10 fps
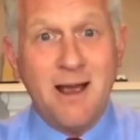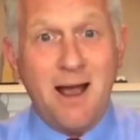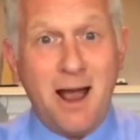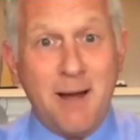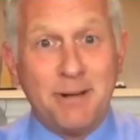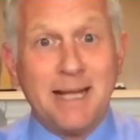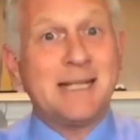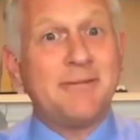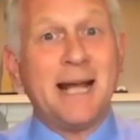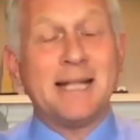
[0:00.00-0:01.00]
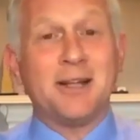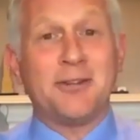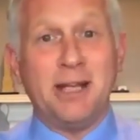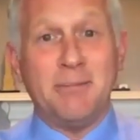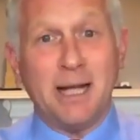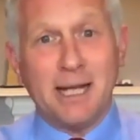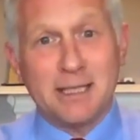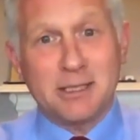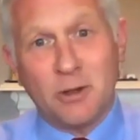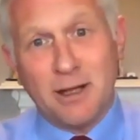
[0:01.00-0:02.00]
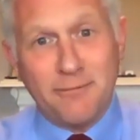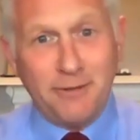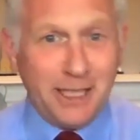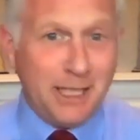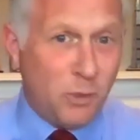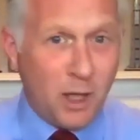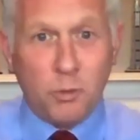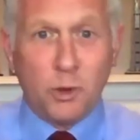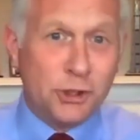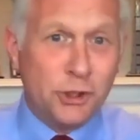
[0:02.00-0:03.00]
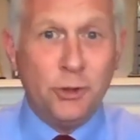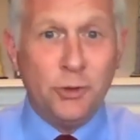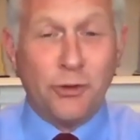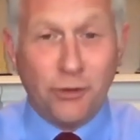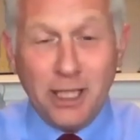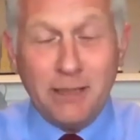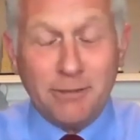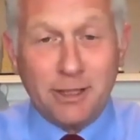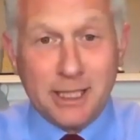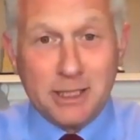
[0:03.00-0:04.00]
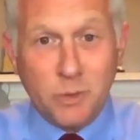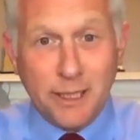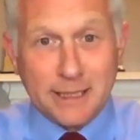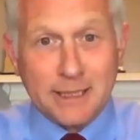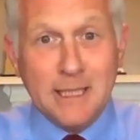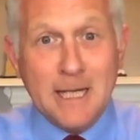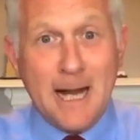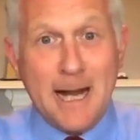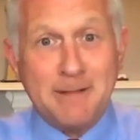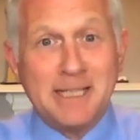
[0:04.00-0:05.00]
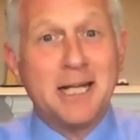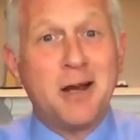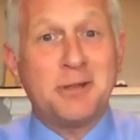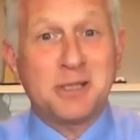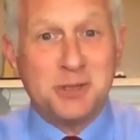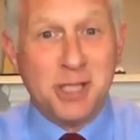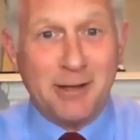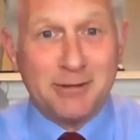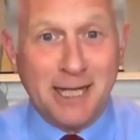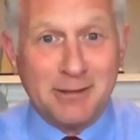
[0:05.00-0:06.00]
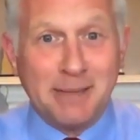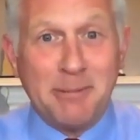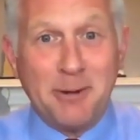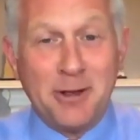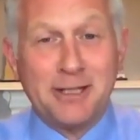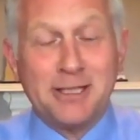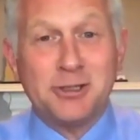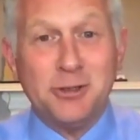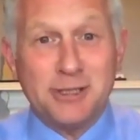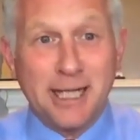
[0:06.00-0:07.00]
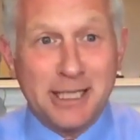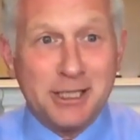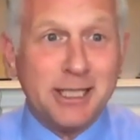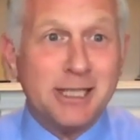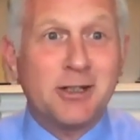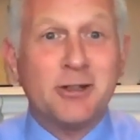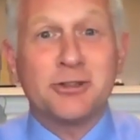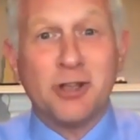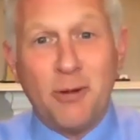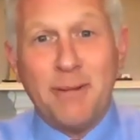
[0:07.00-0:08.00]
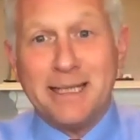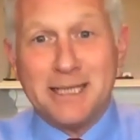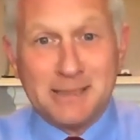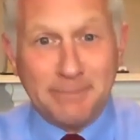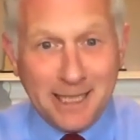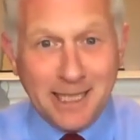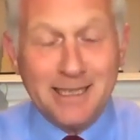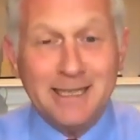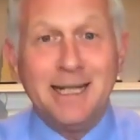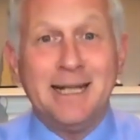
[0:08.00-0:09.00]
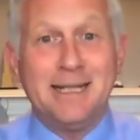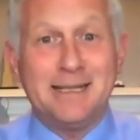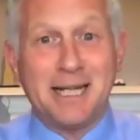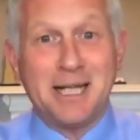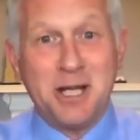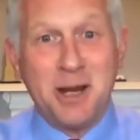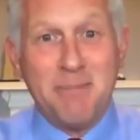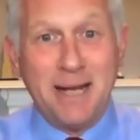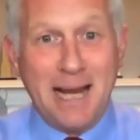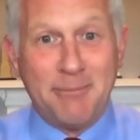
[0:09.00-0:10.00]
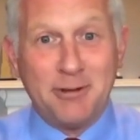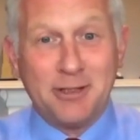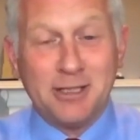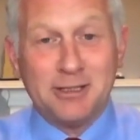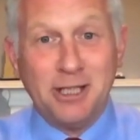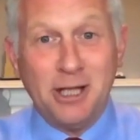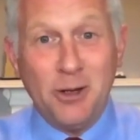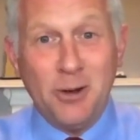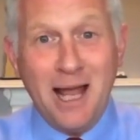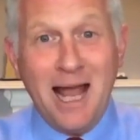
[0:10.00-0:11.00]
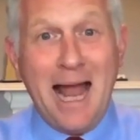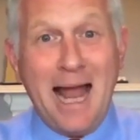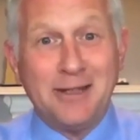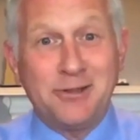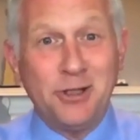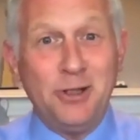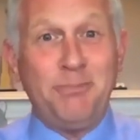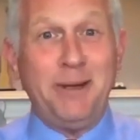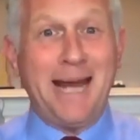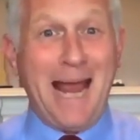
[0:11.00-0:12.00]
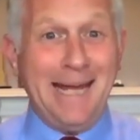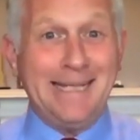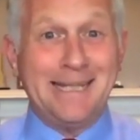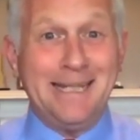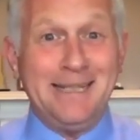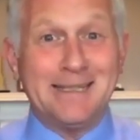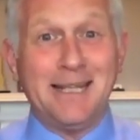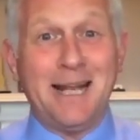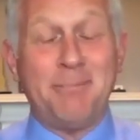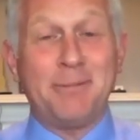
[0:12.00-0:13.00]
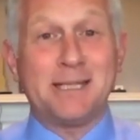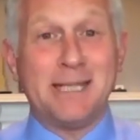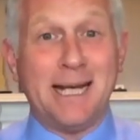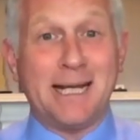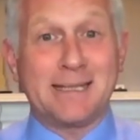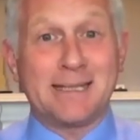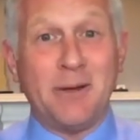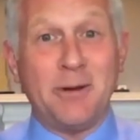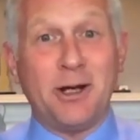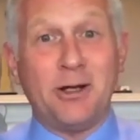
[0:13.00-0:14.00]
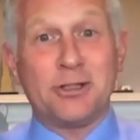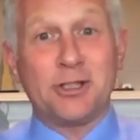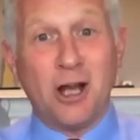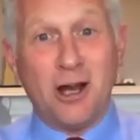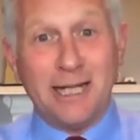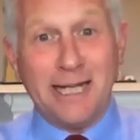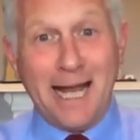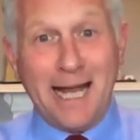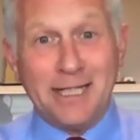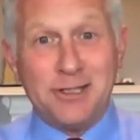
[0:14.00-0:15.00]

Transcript: But let's have that as our theme. Let's call it the VE World War II theme this week. Let's kick off with some shout-outs. Happy birthdays to second years. Got Tom and Despina in the second year. Many happy returns to you. And two big 18s in the upper six. So we got Charlie and